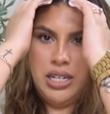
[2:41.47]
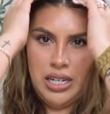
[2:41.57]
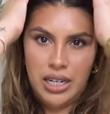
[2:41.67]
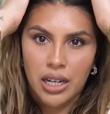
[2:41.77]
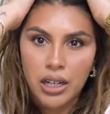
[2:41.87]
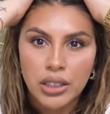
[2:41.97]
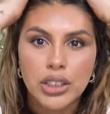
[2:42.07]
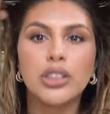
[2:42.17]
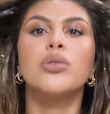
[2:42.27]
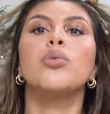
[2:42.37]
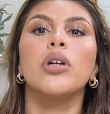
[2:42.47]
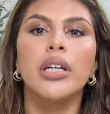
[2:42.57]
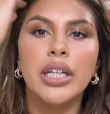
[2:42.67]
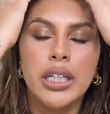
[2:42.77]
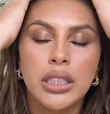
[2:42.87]
and just
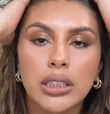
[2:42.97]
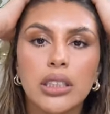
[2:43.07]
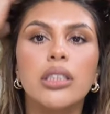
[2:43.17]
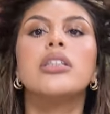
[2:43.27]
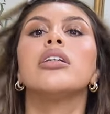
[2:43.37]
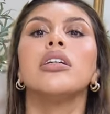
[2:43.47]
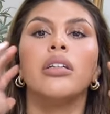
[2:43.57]
work it